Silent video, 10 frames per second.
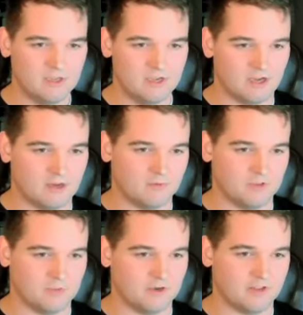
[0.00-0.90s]

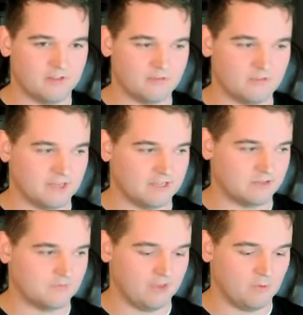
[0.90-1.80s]
preliminary things
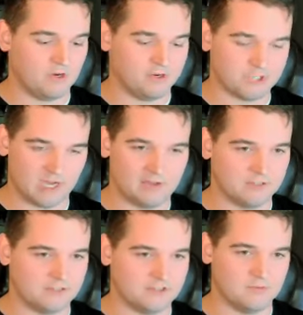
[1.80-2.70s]
of, hey, what are your
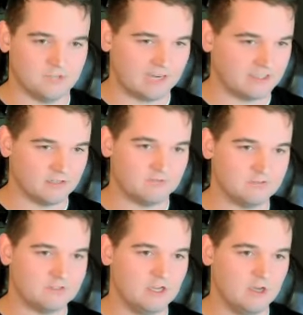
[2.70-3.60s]
challenges and
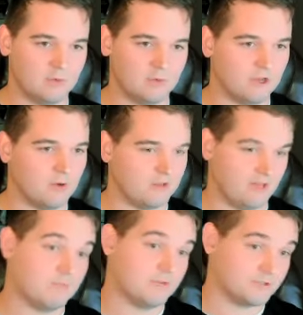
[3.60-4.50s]
objectives? We go into
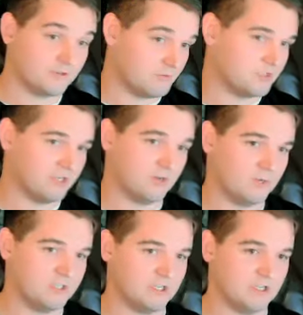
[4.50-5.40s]
that prescription,
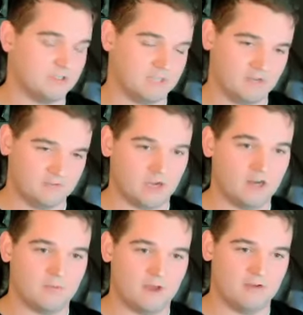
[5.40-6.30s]
which is like you've
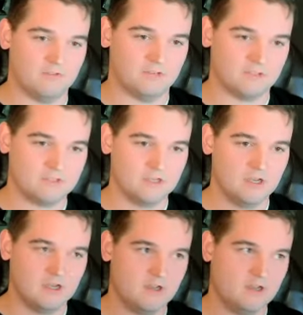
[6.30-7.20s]
talked about of this,
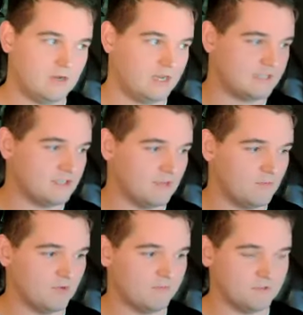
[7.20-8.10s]
I'd say
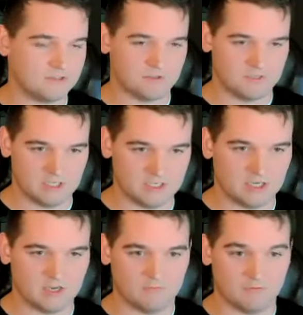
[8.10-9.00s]
more of this
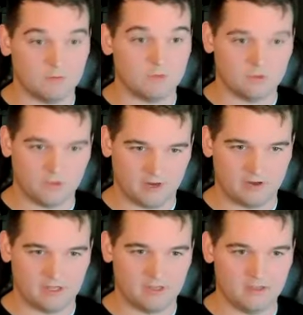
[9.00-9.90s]
strategic and verbal
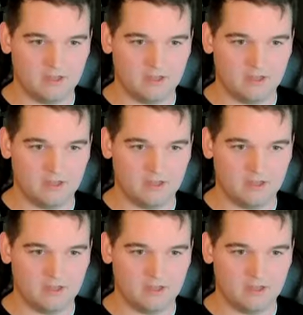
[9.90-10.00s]
clarity.